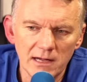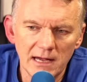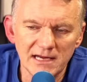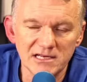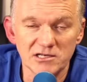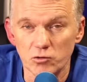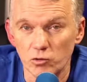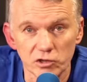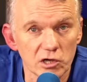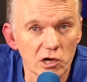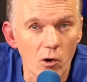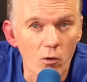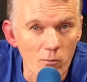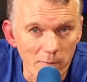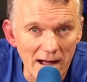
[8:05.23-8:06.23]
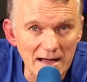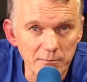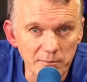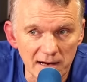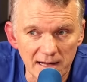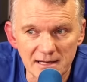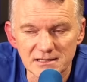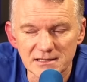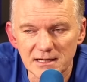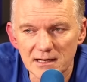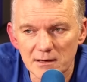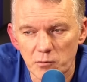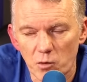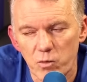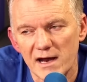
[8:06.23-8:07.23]
He's good at going by players,
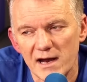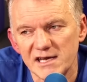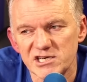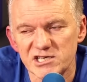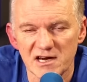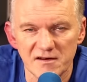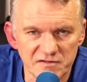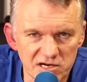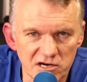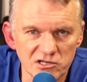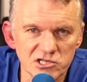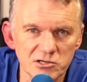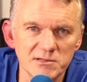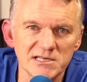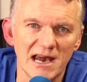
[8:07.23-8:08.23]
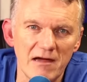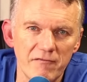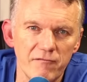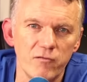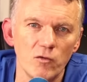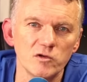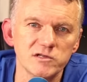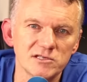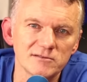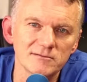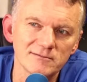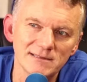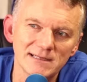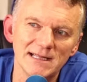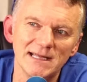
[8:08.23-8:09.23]
but when he shifts it onto his left foot,
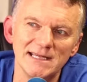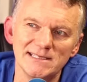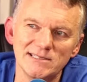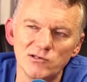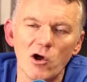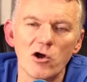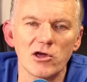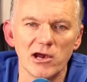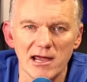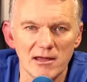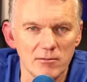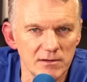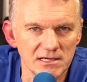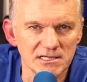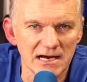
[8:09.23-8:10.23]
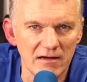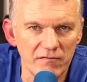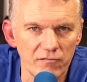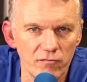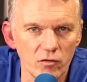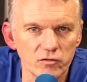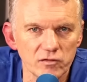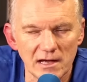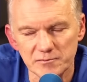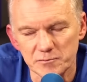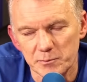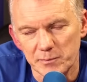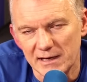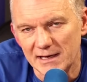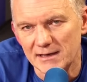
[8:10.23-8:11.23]
he's not great with his left foot. There
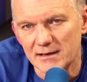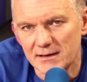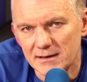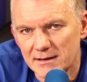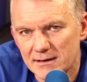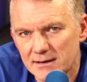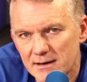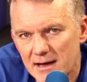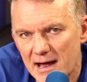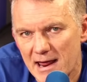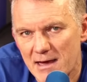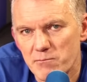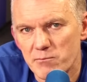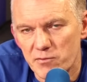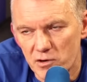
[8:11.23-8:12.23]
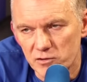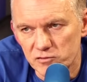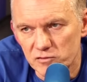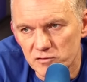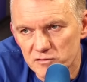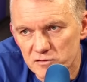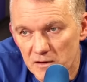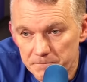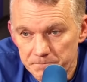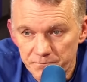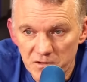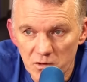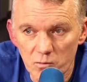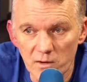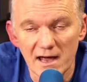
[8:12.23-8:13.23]
hasn't been an end product.
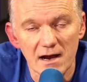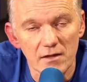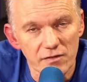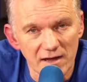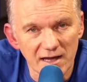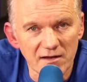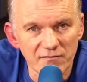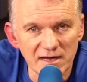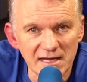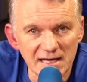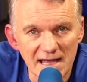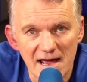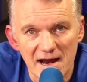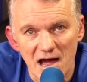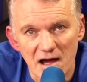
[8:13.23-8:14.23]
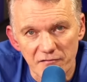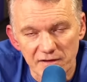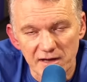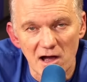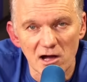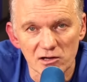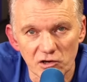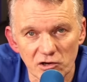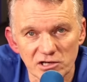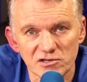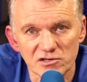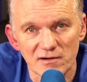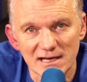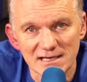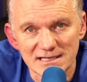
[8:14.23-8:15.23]
Where I think if he can get half a yard on
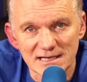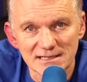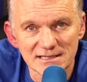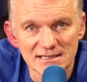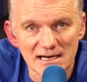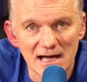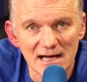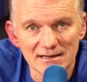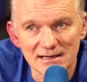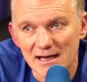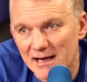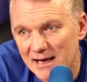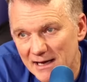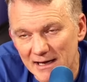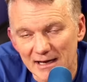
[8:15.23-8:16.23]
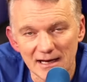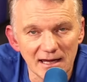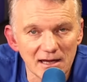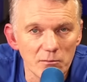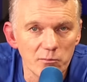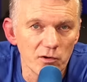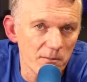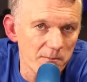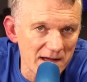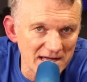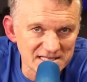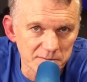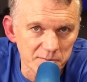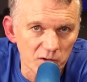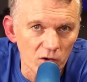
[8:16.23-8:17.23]
his right-hand side, then clearly he can put a
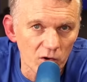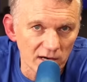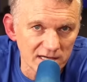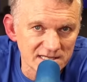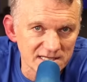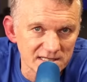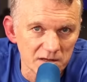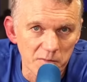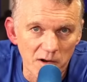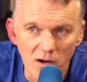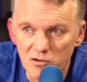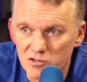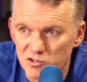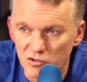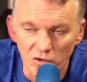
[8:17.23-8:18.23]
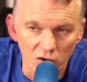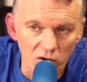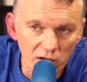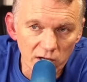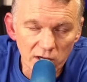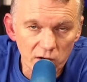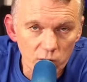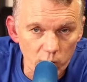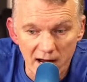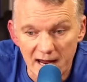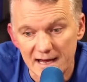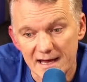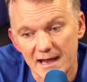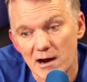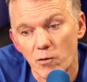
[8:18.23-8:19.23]
better ball into the box or
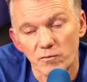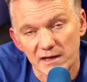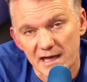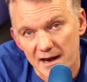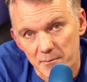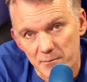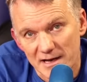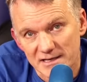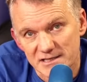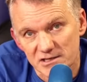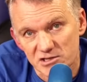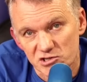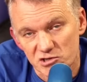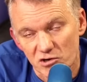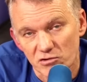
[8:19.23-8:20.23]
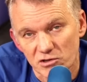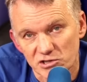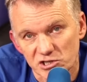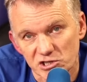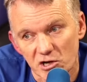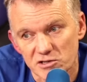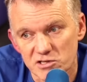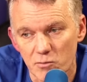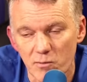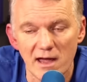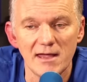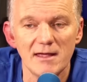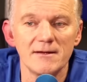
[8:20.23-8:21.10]
work it out and get a better, stronger shot away.